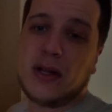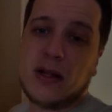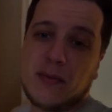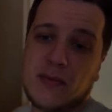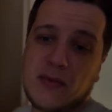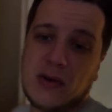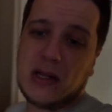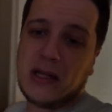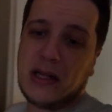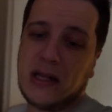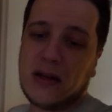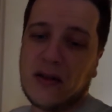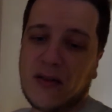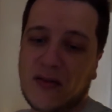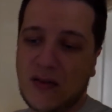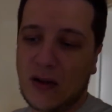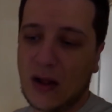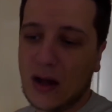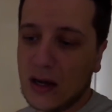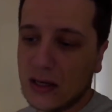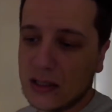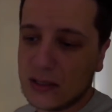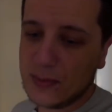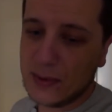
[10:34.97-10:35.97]
him really in the
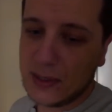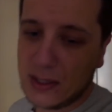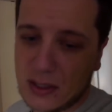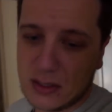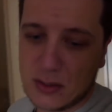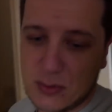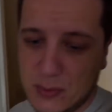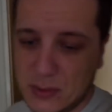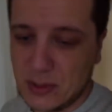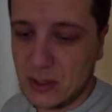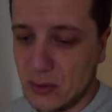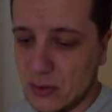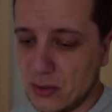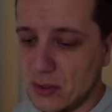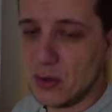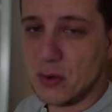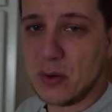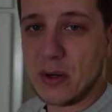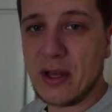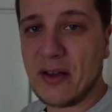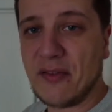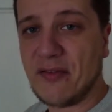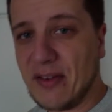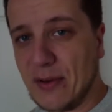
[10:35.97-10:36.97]
vlogs, because we don't
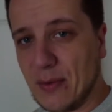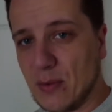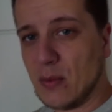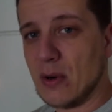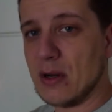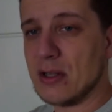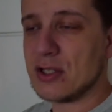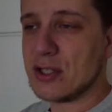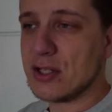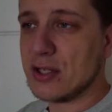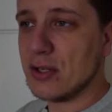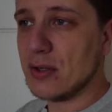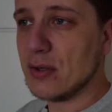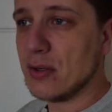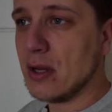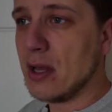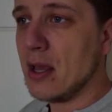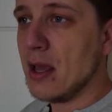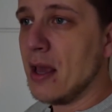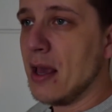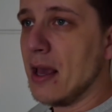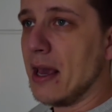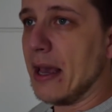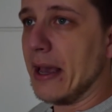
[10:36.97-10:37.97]
know if he wants to,
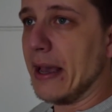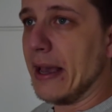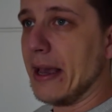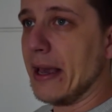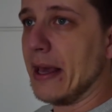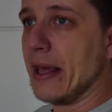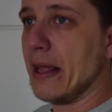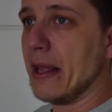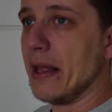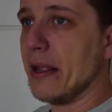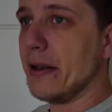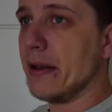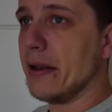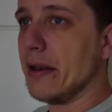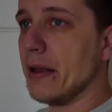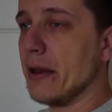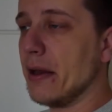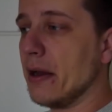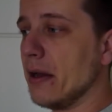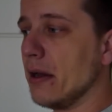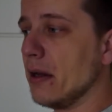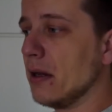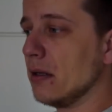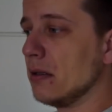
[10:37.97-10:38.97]
and
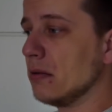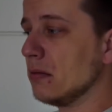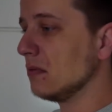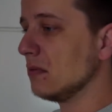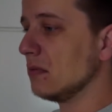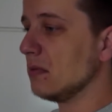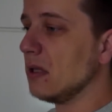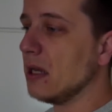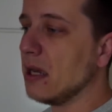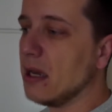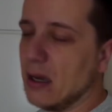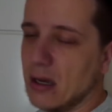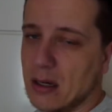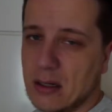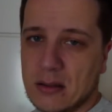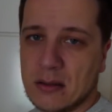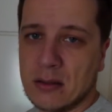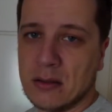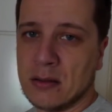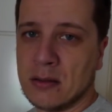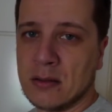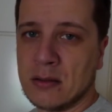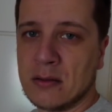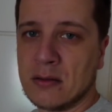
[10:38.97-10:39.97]
yeah.
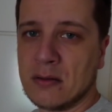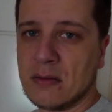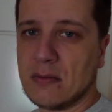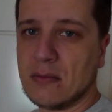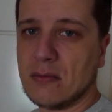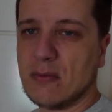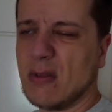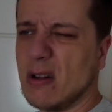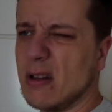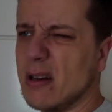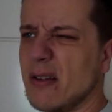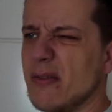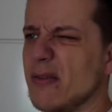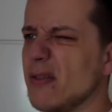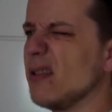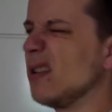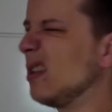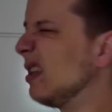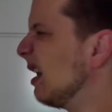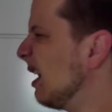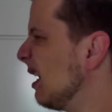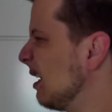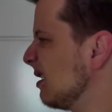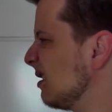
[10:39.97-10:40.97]
I never
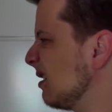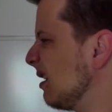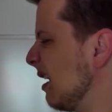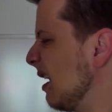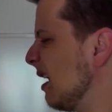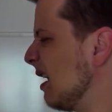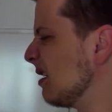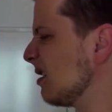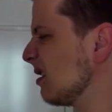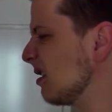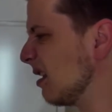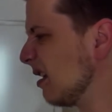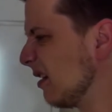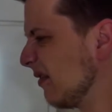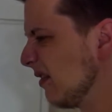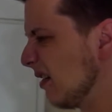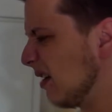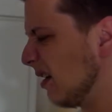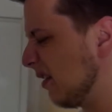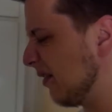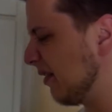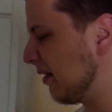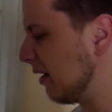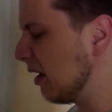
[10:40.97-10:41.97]
really asked him
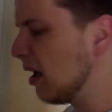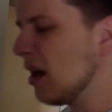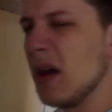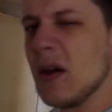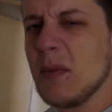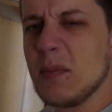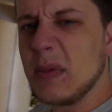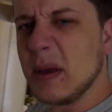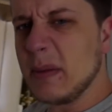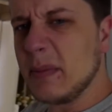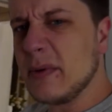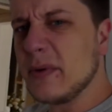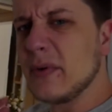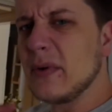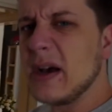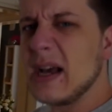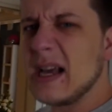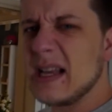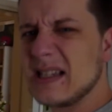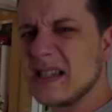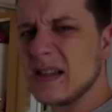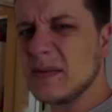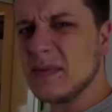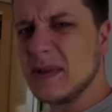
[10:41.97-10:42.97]
anything. Maybe we'll
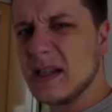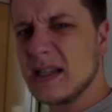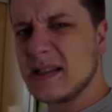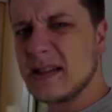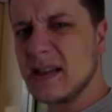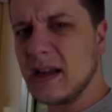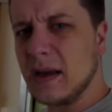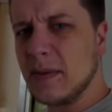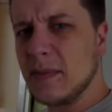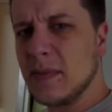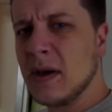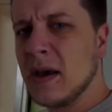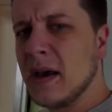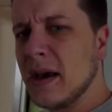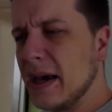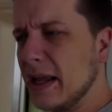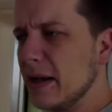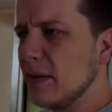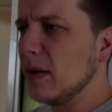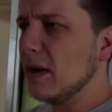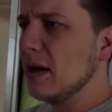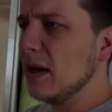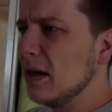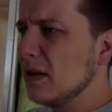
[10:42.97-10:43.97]
ask him this time.
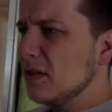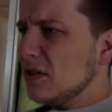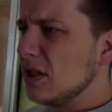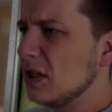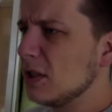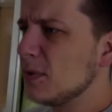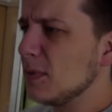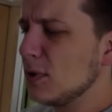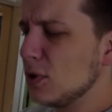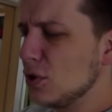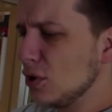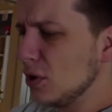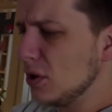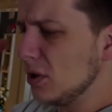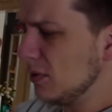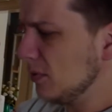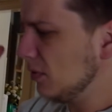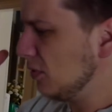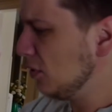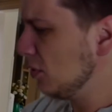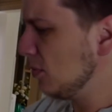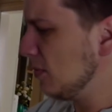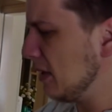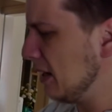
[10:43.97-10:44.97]
Anyway, change my
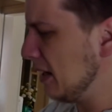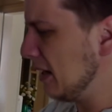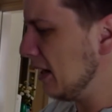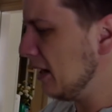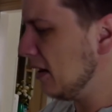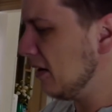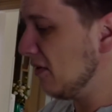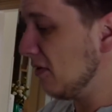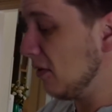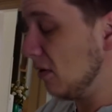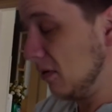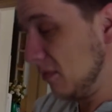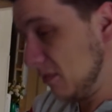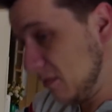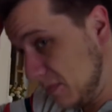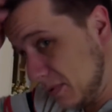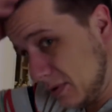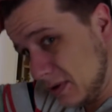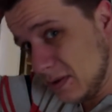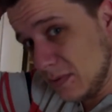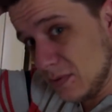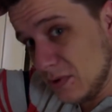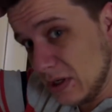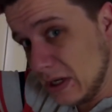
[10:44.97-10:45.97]
shirt, do my hair, or
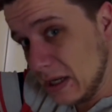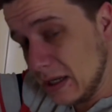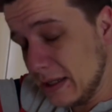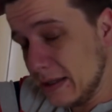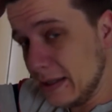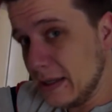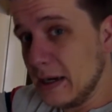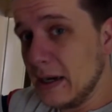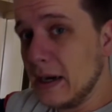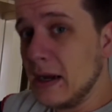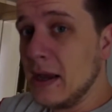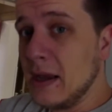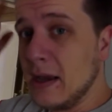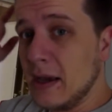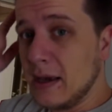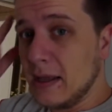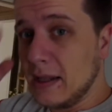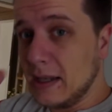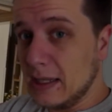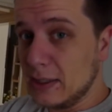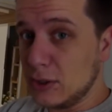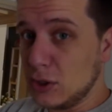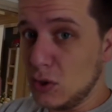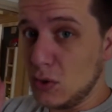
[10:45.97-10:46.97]
put some gel in there.
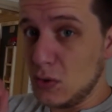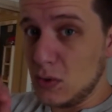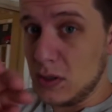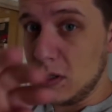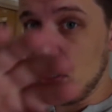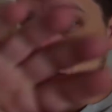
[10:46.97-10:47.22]
Let's go.